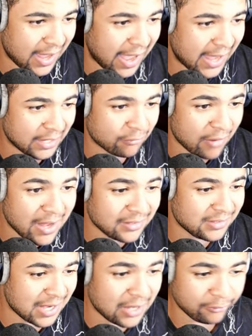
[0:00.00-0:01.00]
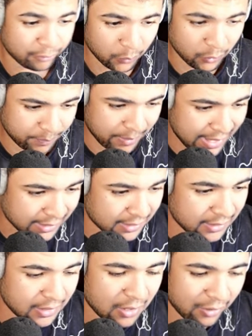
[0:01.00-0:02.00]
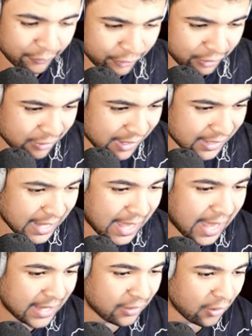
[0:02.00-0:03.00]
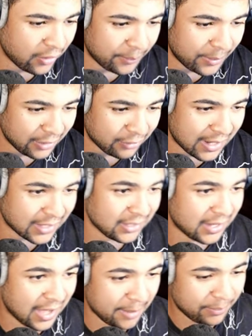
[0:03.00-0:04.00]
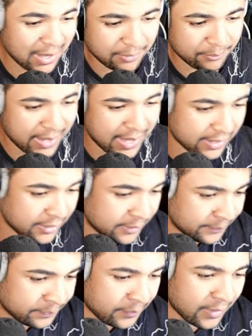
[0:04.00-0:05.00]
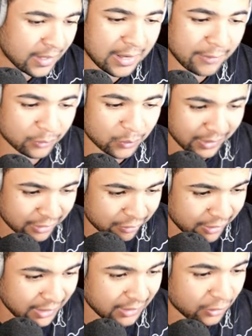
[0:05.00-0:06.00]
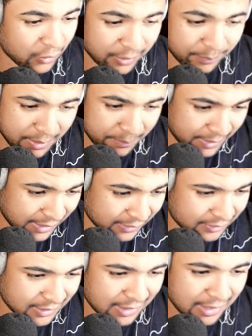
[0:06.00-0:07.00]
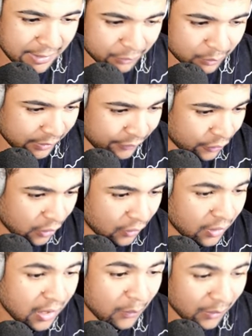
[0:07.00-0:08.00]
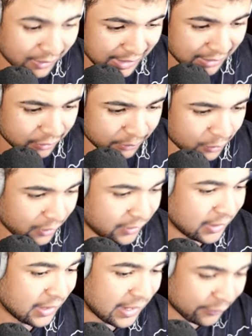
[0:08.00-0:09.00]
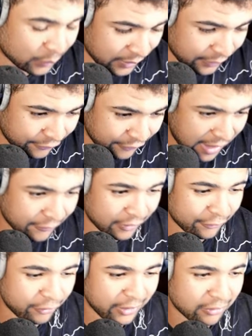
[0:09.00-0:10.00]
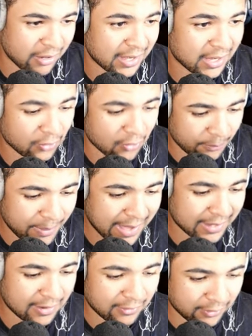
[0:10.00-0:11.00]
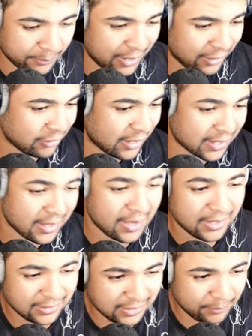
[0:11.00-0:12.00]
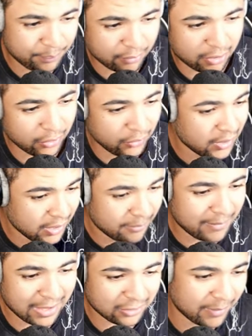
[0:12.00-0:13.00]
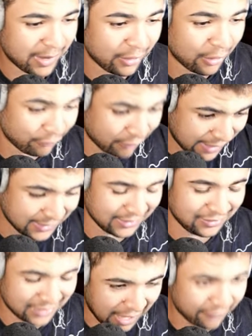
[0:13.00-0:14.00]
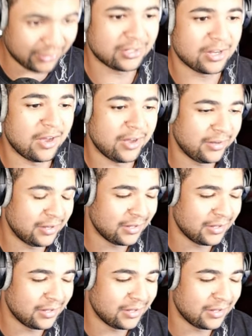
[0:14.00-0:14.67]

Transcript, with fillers: a grand challenge reward pack on the free track, and on the pay track, you get a platinum pack. Level 23, 2 RDP picks. Level 24, 1,000 super coins. Level 25, on the free track, a gold pack, and on the pay track, the pro Macho Man Randy Savage card,